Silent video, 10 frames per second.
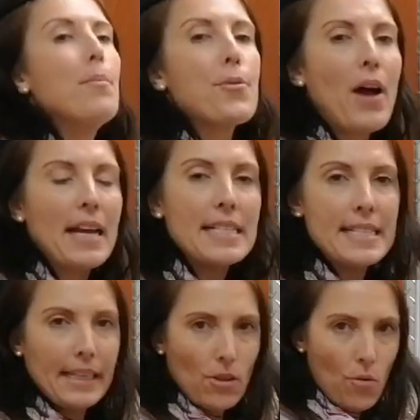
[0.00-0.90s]
the
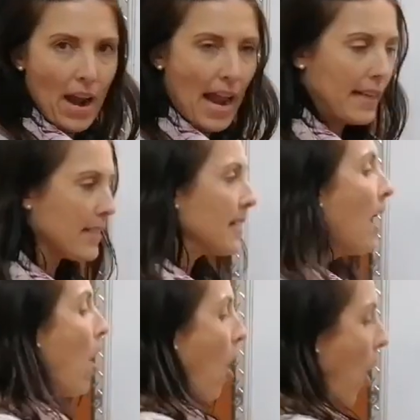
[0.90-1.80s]
price in rands.
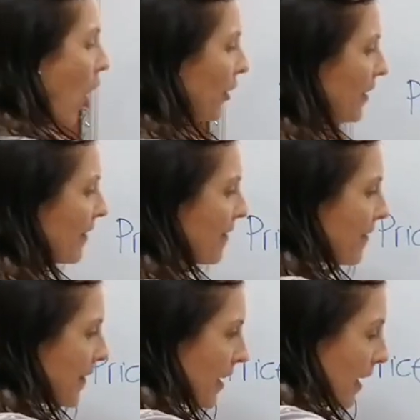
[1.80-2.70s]
On
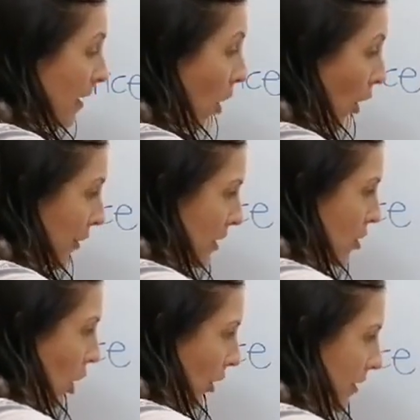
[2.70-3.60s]
the
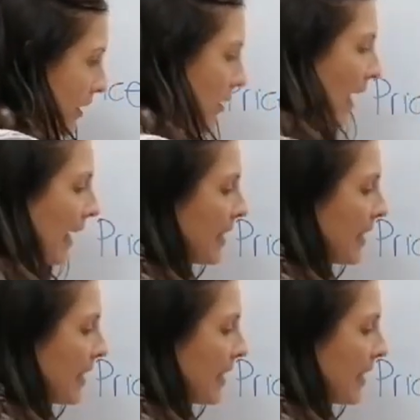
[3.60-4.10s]
horizontal